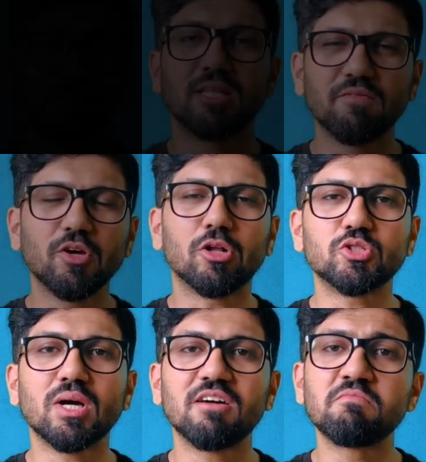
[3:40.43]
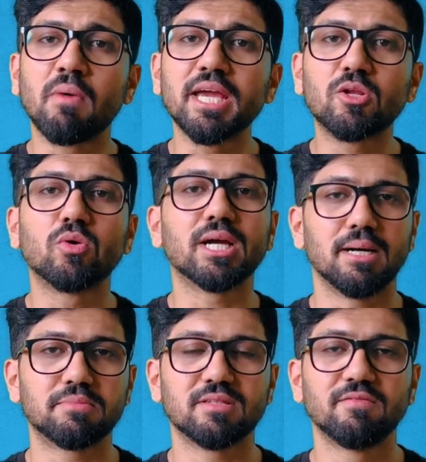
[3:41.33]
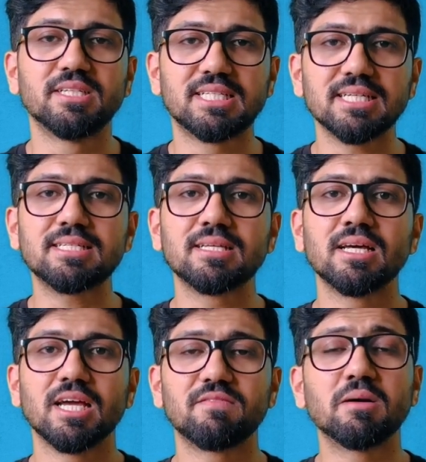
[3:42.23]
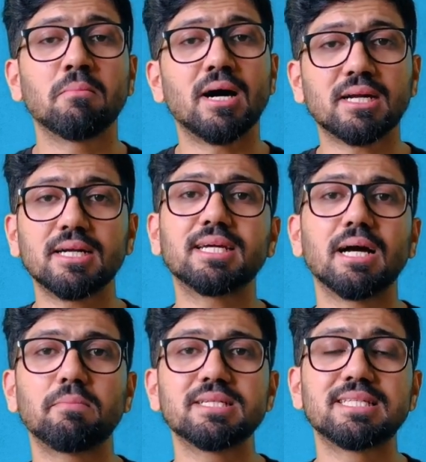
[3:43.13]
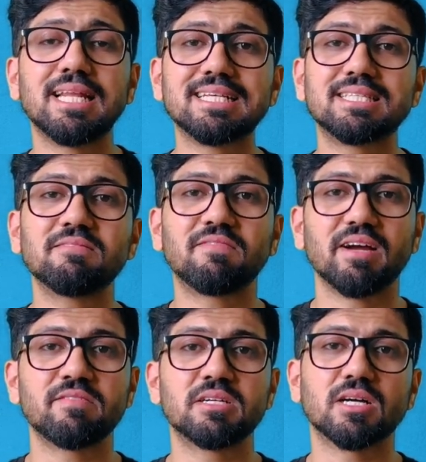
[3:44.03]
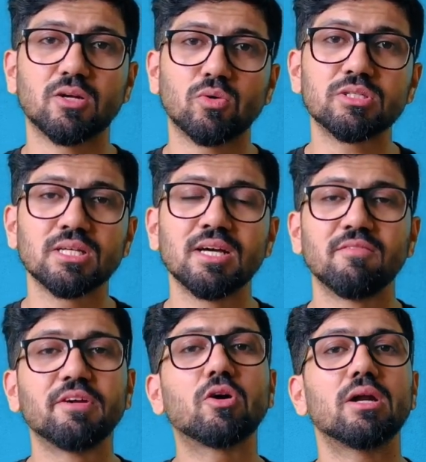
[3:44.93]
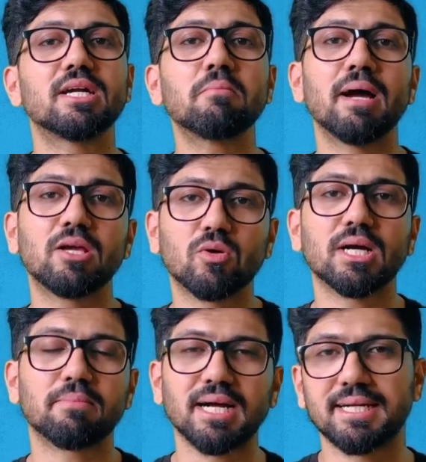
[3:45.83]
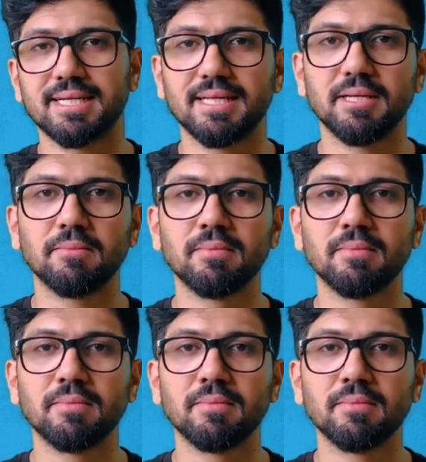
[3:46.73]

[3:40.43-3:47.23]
Then we also have micro caps, which is if the market cap is less than 500 crores, we call it a micro cap category.